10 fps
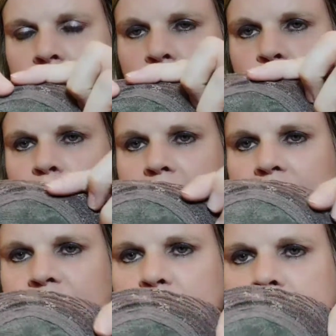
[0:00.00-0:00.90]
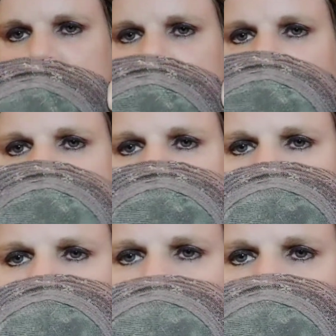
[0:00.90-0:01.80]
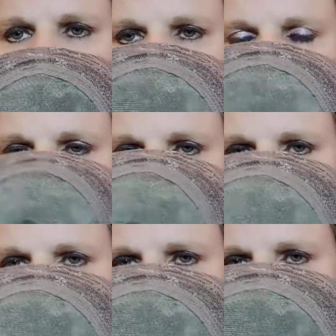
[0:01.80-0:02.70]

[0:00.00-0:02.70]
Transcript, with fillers: your monofilament to tops go all the way to the edge.